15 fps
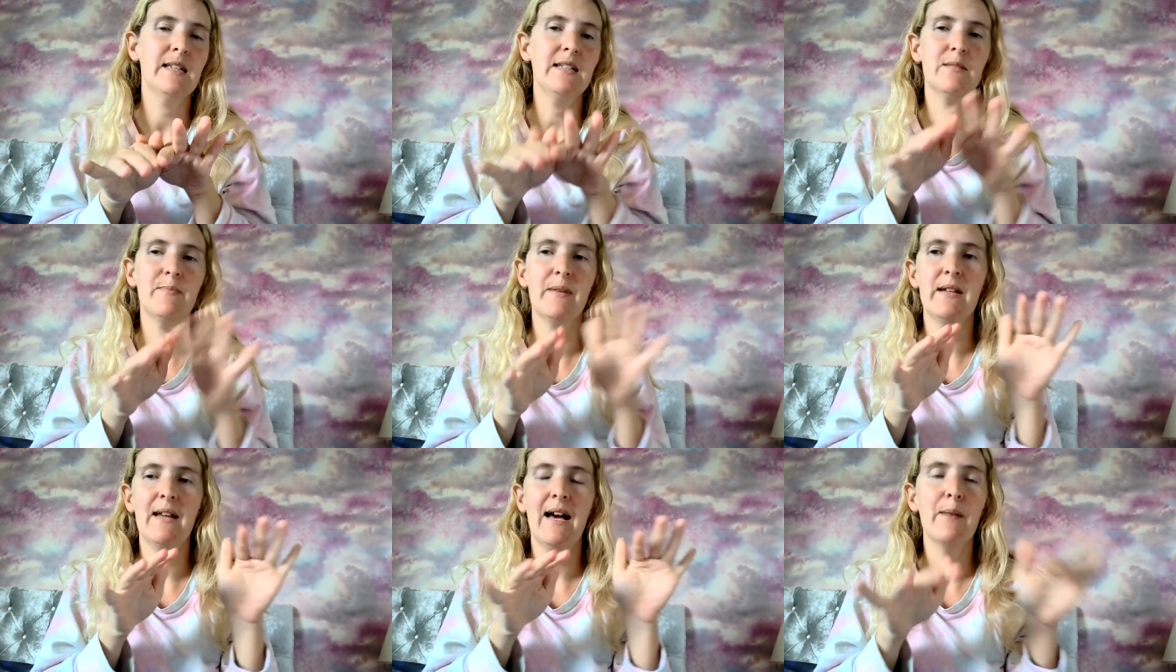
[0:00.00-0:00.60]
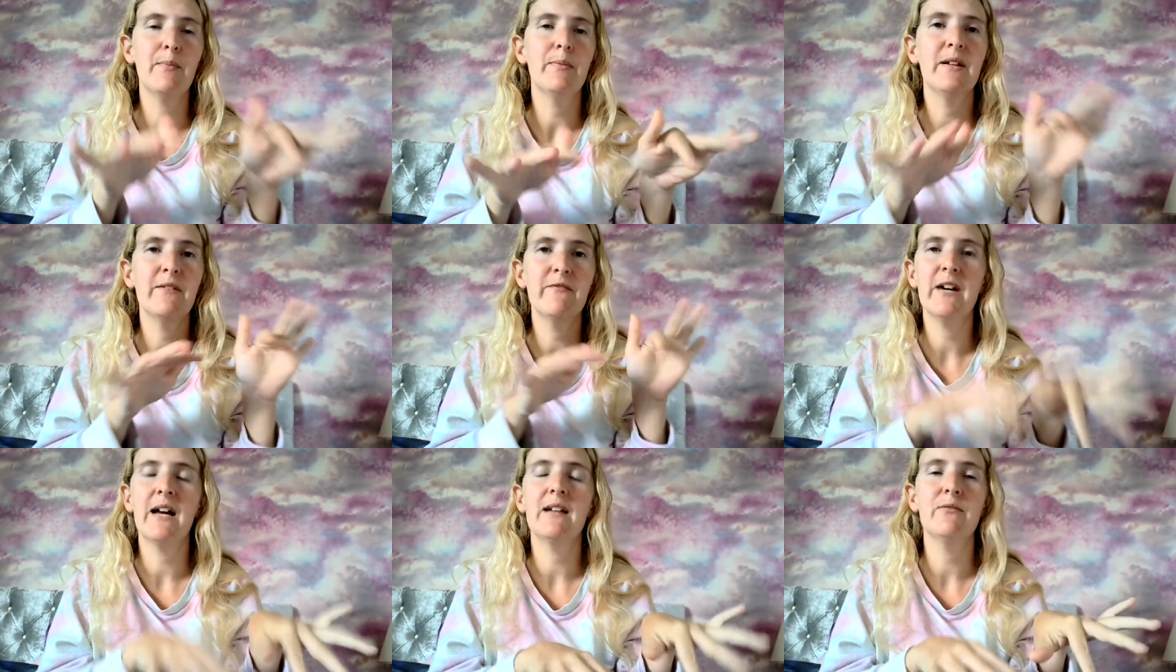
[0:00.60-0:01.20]
has been
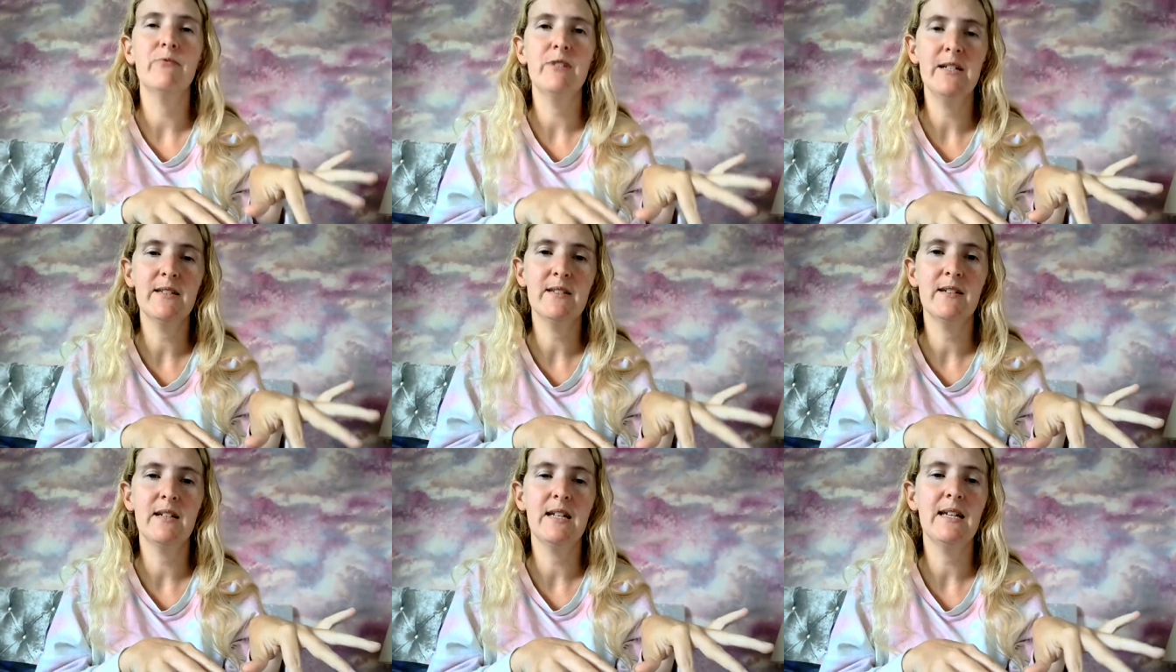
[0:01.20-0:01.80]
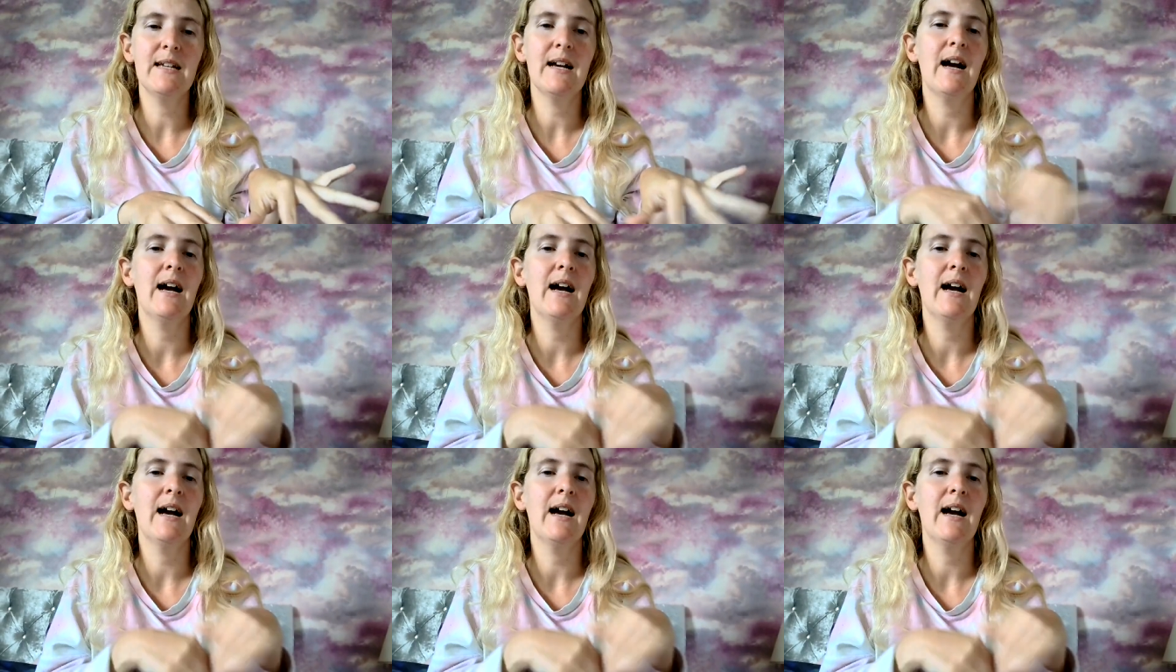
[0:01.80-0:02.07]
happening fairly recently